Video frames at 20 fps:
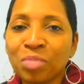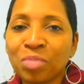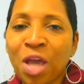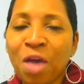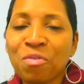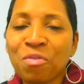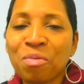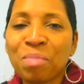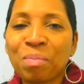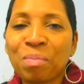I
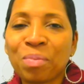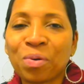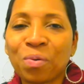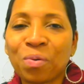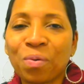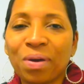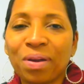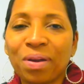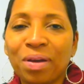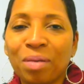remember
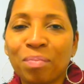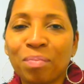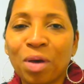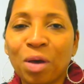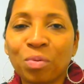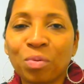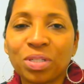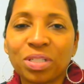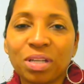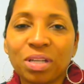growing up,
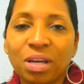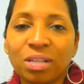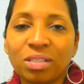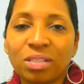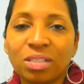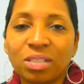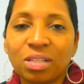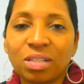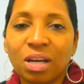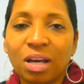I would
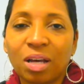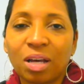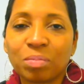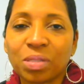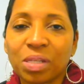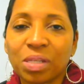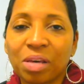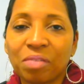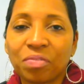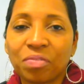change
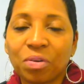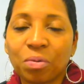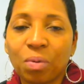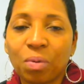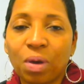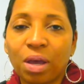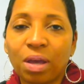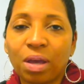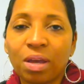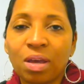jobs left and
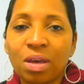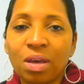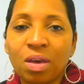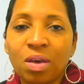right.